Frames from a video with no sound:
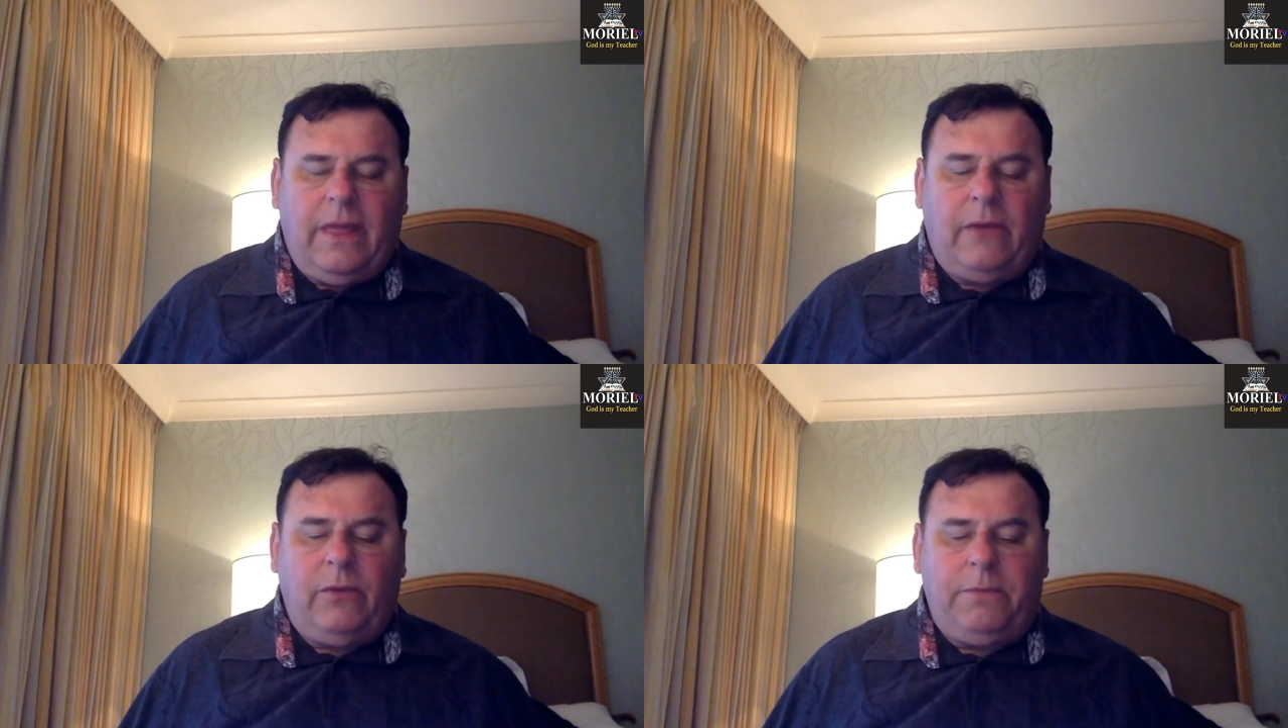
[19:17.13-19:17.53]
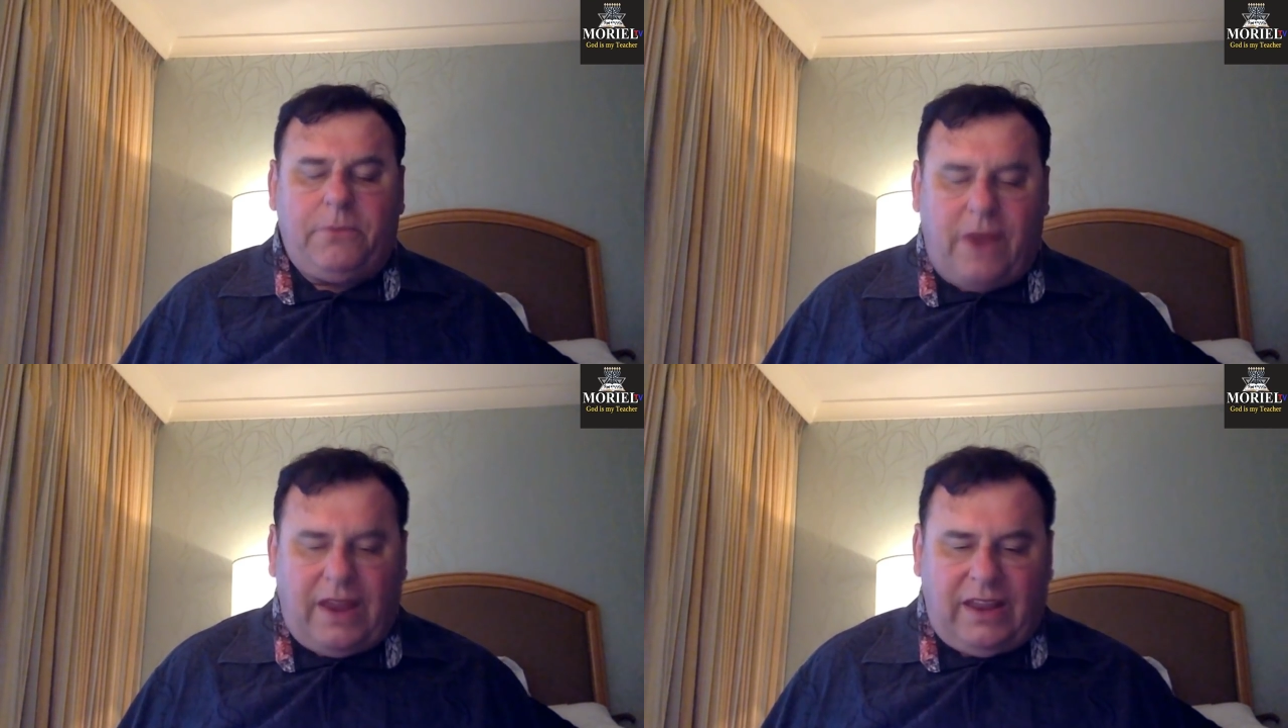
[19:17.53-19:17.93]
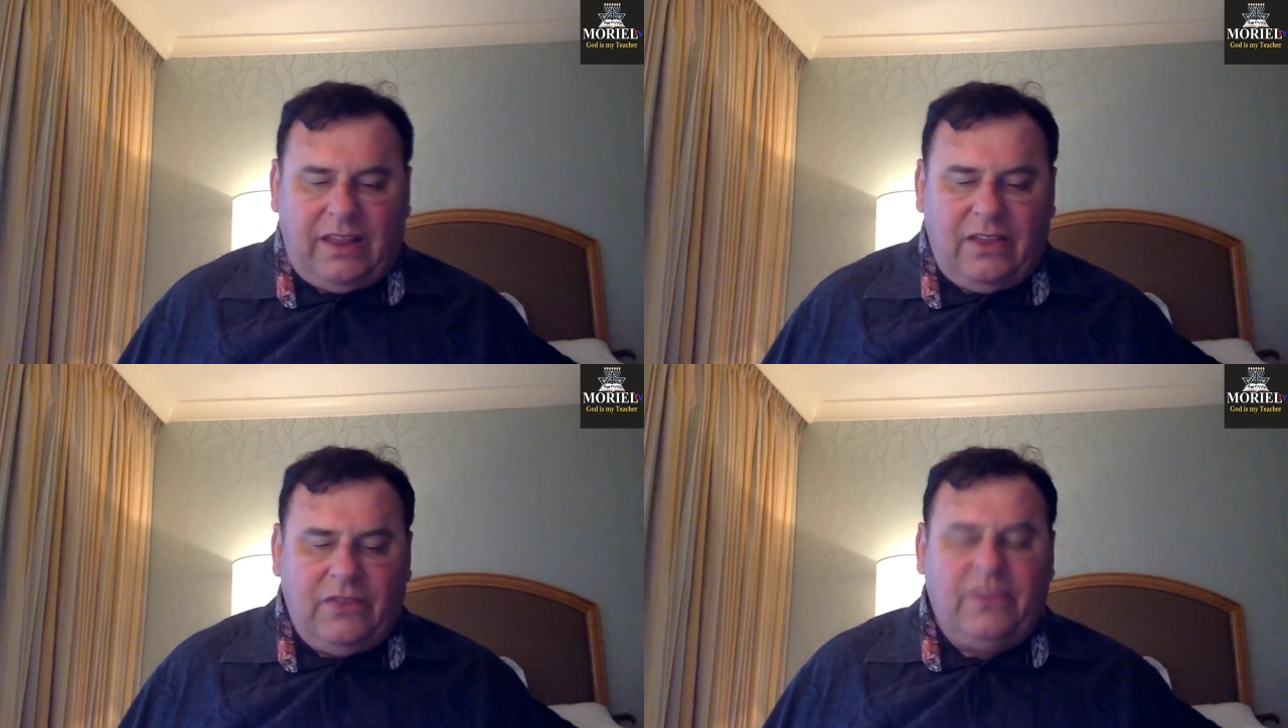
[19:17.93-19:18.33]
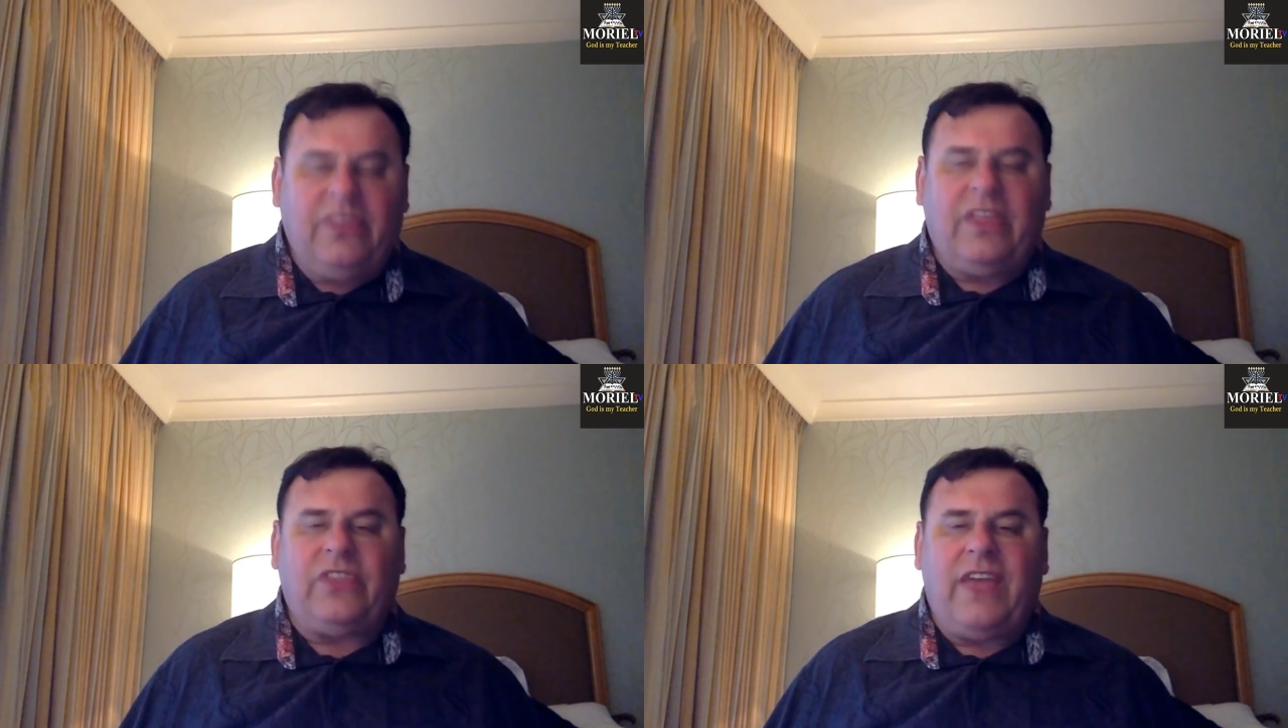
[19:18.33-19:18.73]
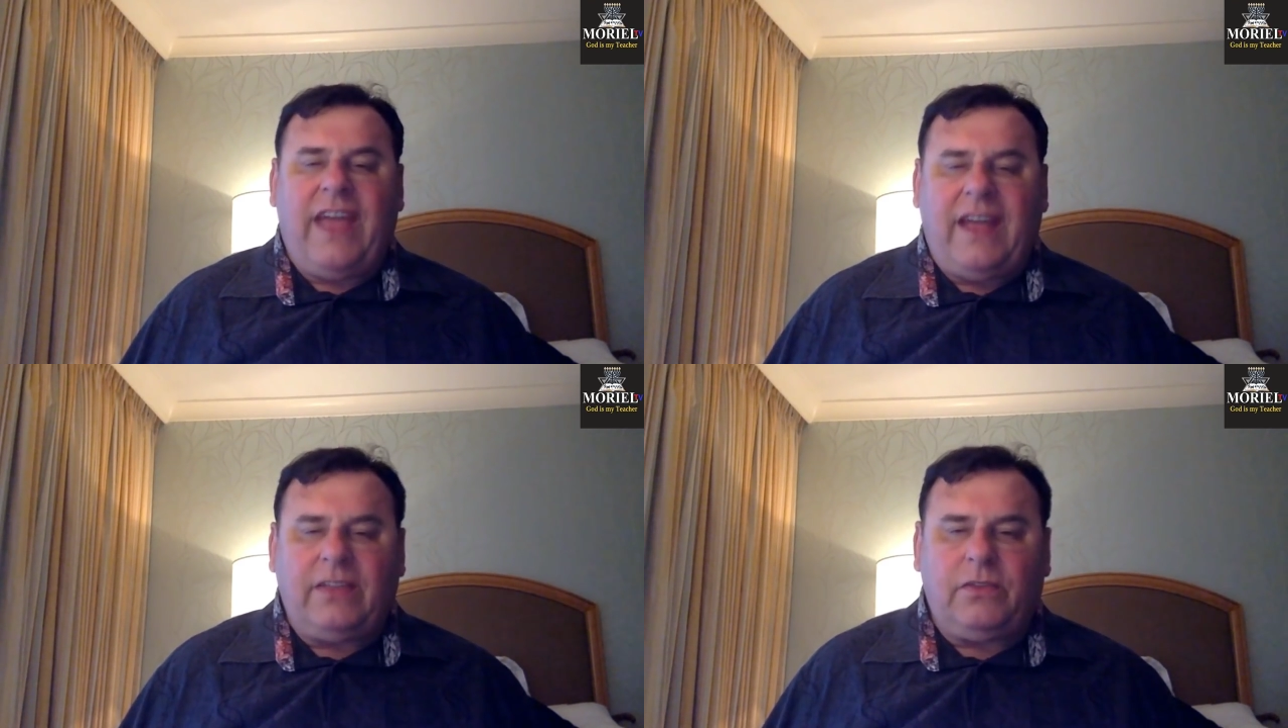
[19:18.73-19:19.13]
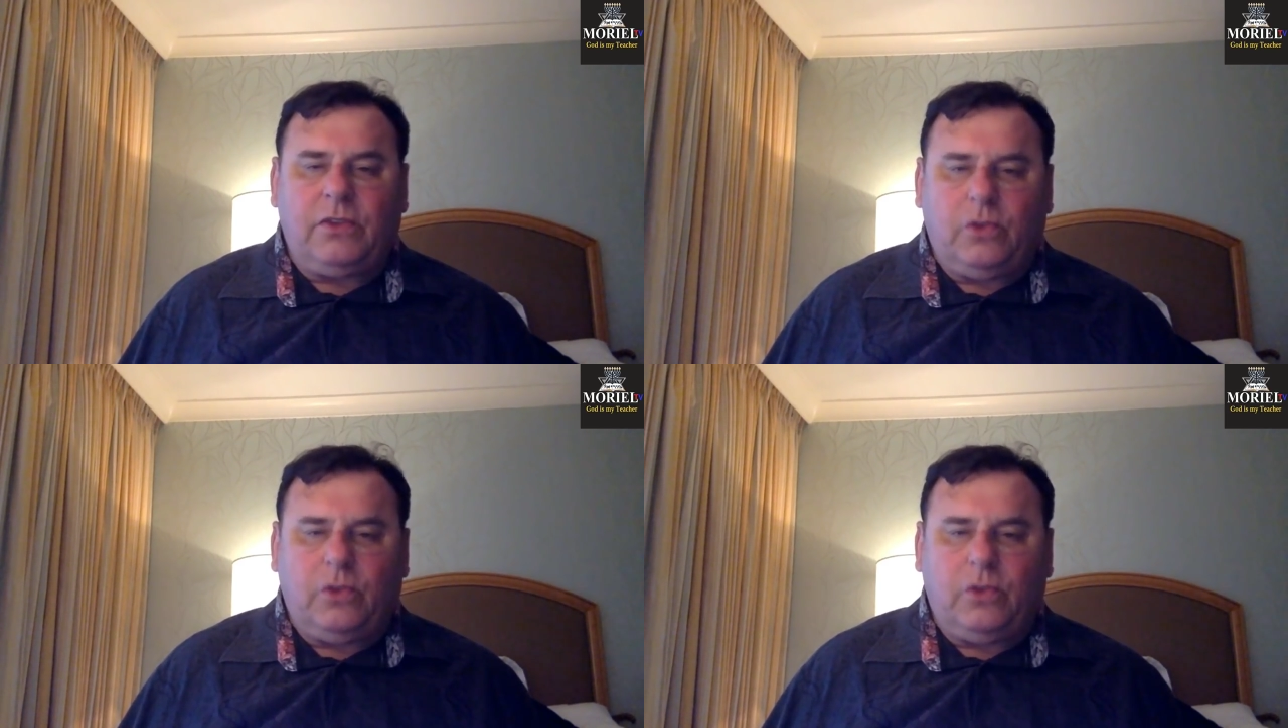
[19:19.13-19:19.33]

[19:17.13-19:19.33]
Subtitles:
that we pray that the hand of